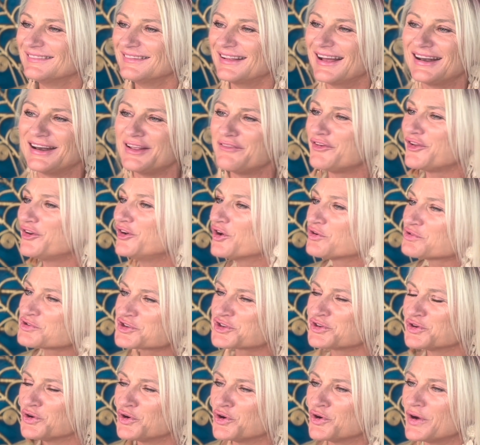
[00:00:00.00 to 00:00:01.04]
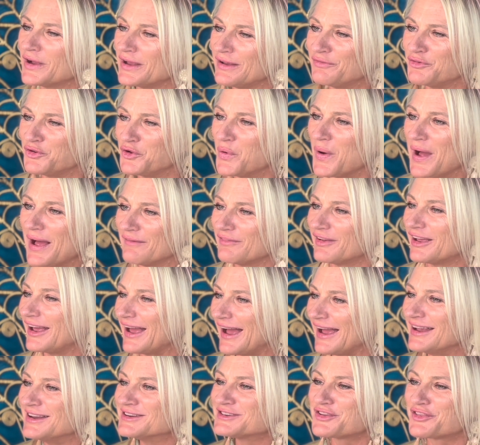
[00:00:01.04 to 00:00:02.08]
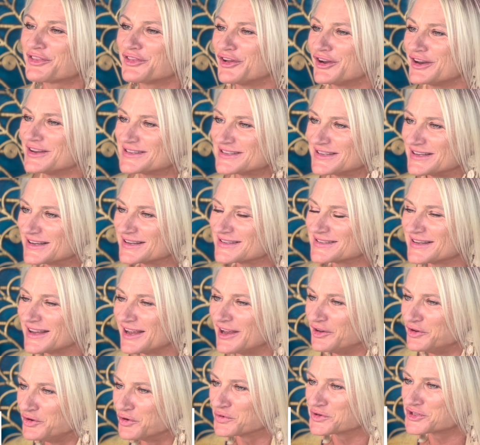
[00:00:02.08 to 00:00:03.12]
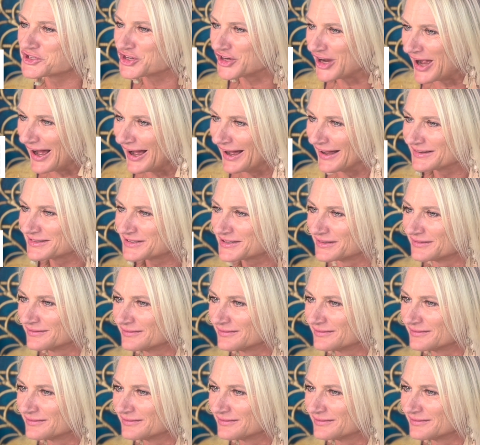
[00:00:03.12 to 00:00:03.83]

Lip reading: And if you're not sure if you have gate 36 in your chart,